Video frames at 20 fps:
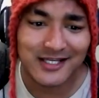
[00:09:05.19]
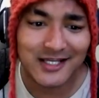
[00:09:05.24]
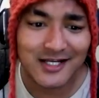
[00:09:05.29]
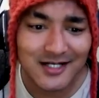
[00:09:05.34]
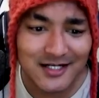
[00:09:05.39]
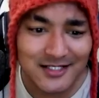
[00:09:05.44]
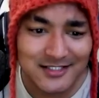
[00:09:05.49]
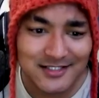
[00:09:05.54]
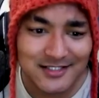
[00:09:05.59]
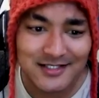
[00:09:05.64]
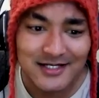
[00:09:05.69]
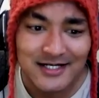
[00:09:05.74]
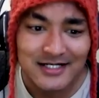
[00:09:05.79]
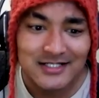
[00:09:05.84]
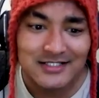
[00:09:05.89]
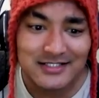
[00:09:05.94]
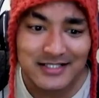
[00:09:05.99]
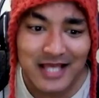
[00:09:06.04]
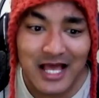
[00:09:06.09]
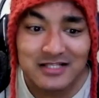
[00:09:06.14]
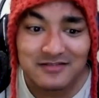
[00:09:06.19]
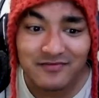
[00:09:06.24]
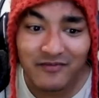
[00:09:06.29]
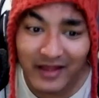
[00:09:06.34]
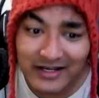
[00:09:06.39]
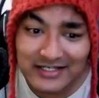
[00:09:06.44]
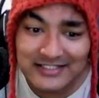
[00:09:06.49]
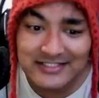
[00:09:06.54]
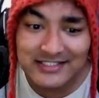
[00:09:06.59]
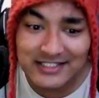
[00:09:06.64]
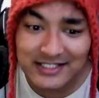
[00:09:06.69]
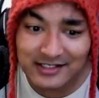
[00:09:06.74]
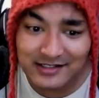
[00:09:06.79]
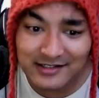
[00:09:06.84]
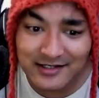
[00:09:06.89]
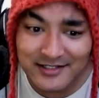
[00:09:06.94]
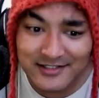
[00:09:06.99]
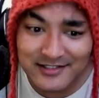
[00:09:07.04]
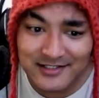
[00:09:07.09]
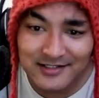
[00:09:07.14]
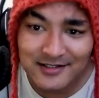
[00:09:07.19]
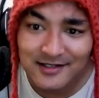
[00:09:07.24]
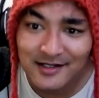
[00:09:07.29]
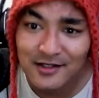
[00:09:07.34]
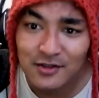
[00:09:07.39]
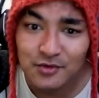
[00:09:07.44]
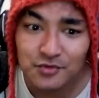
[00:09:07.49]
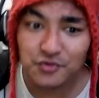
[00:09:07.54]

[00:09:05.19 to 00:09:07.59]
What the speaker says: Carelessly, she has vanished carelessly.